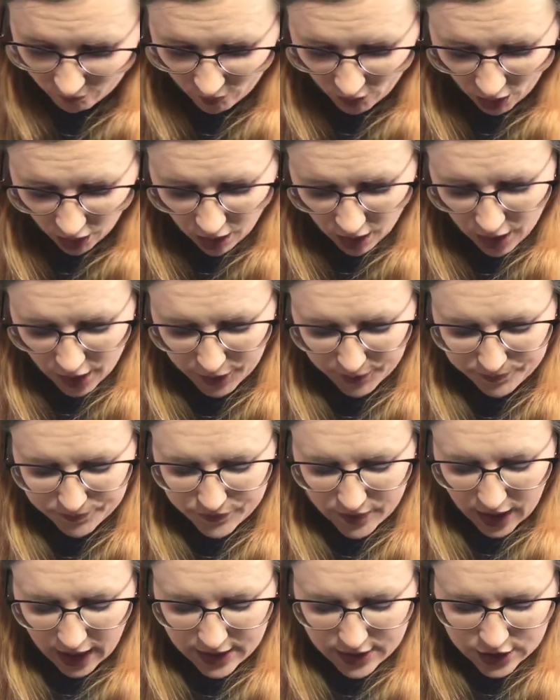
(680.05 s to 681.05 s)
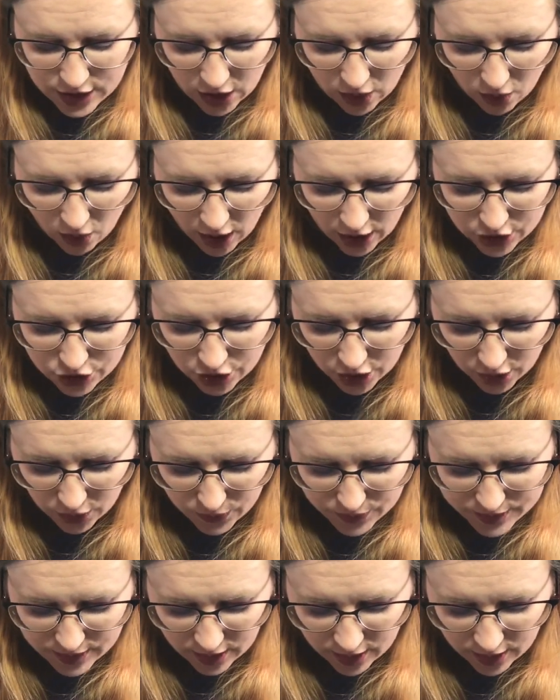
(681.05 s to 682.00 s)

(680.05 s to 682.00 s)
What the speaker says: And so I chose